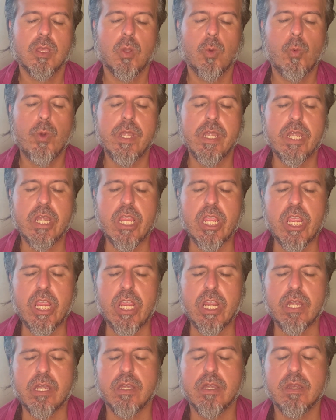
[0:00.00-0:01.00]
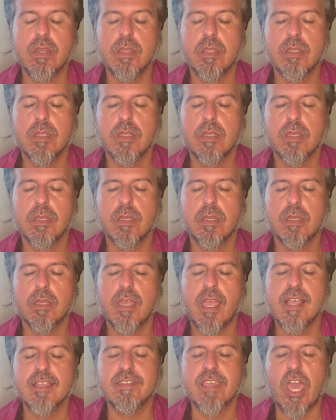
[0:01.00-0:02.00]
We need,
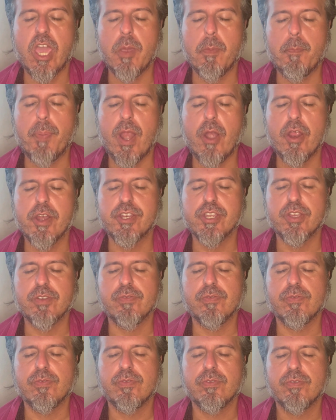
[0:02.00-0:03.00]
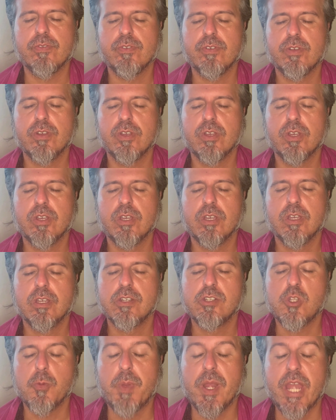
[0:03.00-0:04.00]
as an imperative,
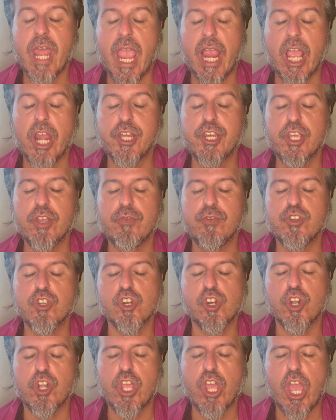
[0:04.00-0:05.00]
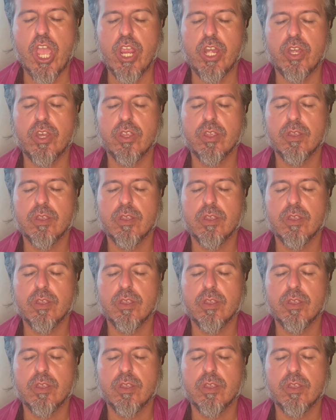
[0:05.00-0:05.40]
to be negative to create.